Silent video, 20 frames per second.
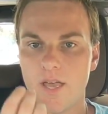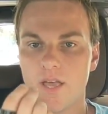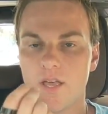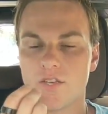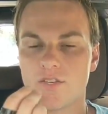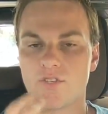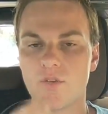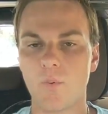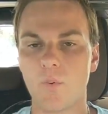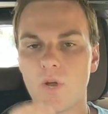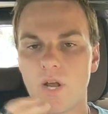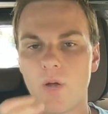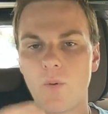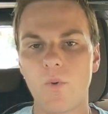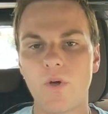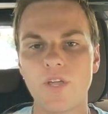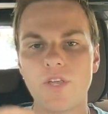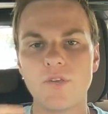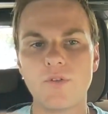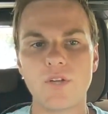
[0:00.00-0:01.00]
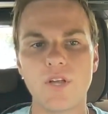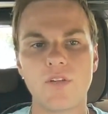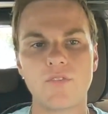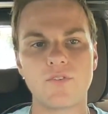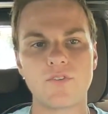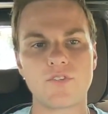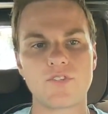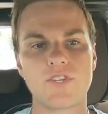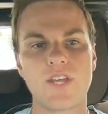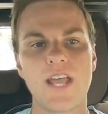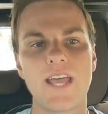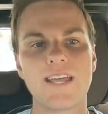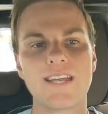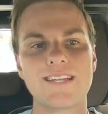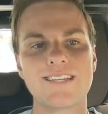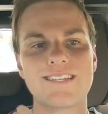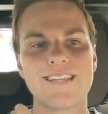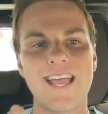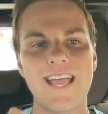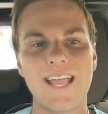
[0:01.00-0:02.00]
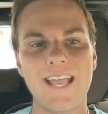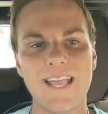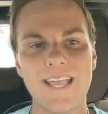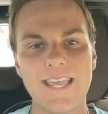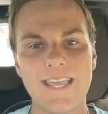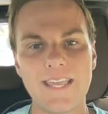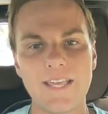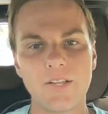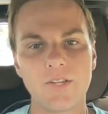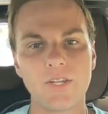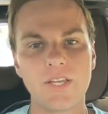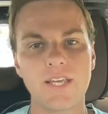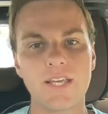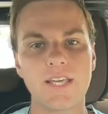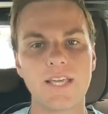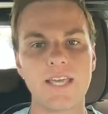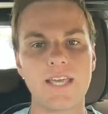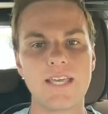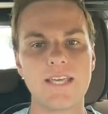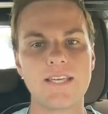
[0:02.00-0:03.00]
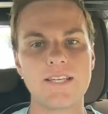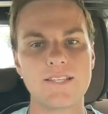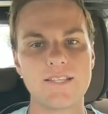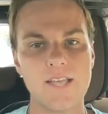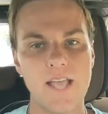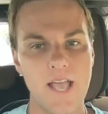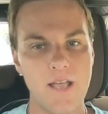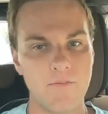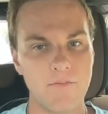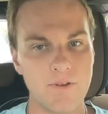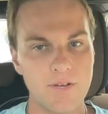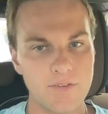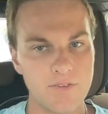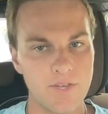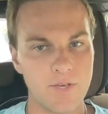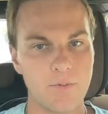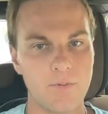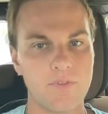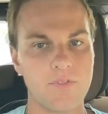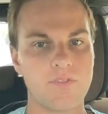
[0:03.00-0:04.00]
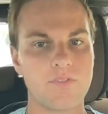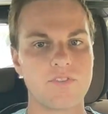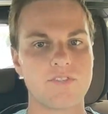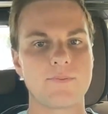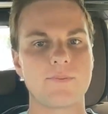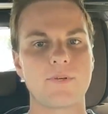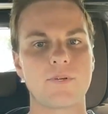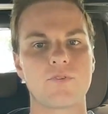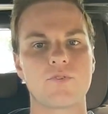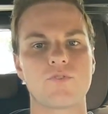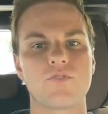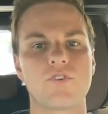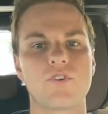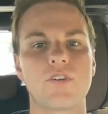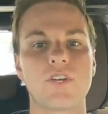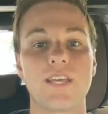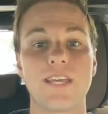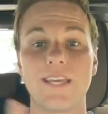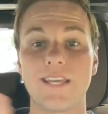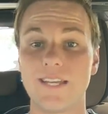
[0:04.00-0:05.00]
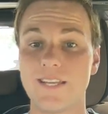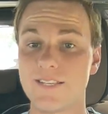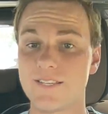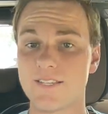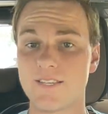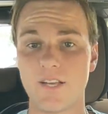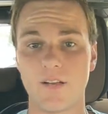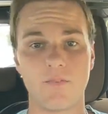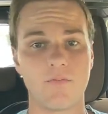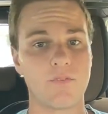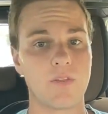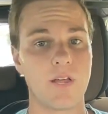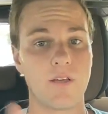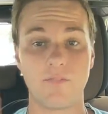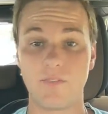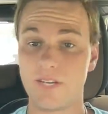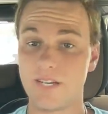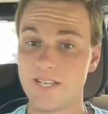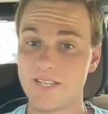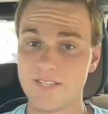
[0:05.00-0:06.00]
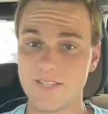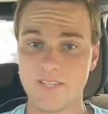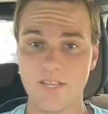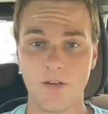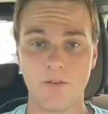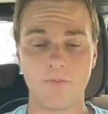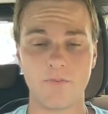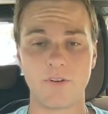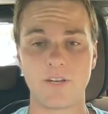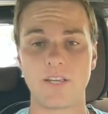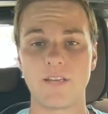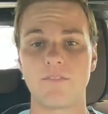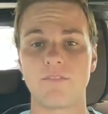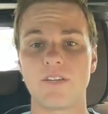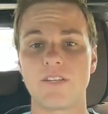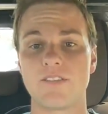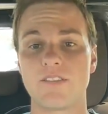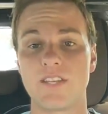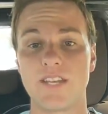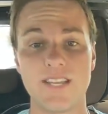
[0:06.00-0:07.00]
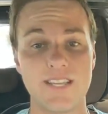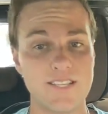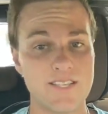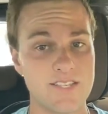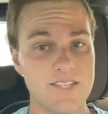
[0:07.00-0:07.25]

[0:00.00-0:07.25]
So what I want you to understand is that healing is everything within the spiritual journey. It is self-love, it is self-forgiveness, it is